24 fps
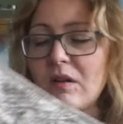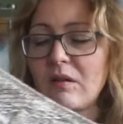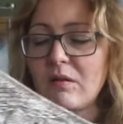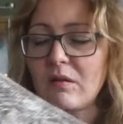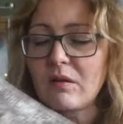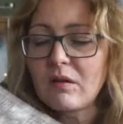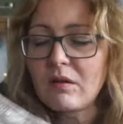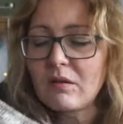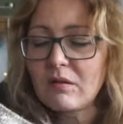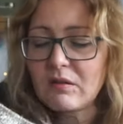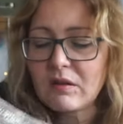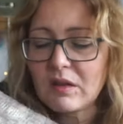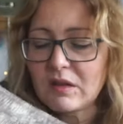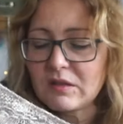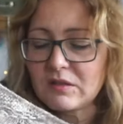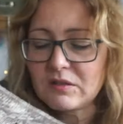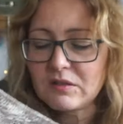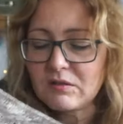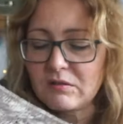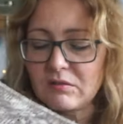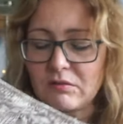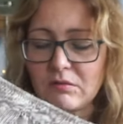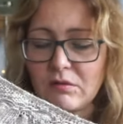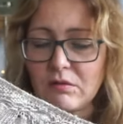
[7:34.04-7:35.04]
I,
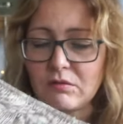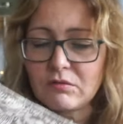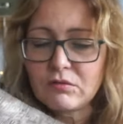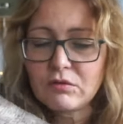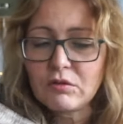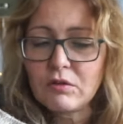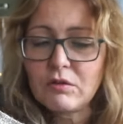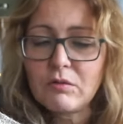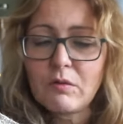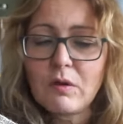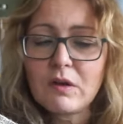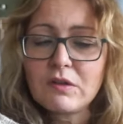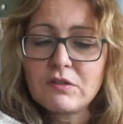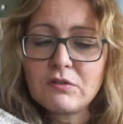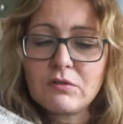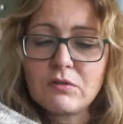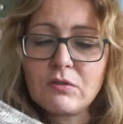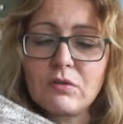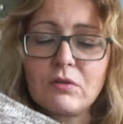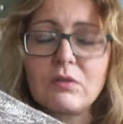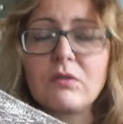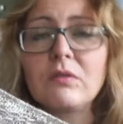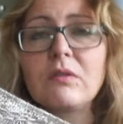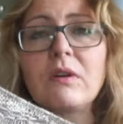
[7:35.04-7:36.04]
that's not true. I don't
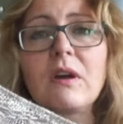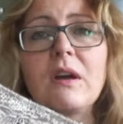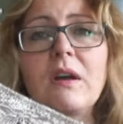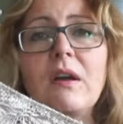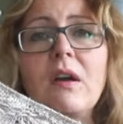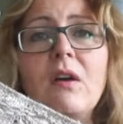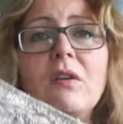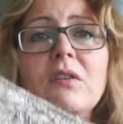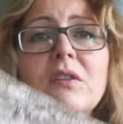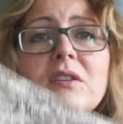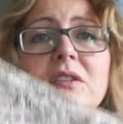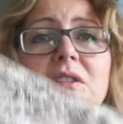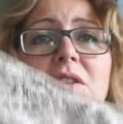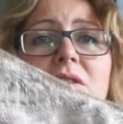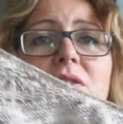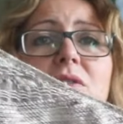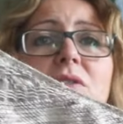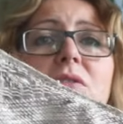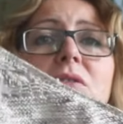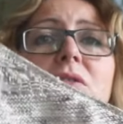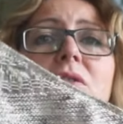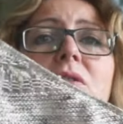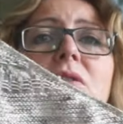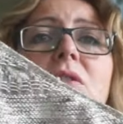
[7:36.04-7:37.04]
know. I honestly
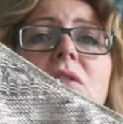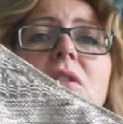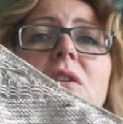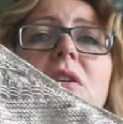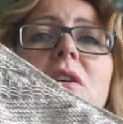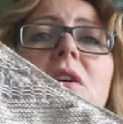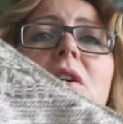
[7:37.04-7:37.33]
don't know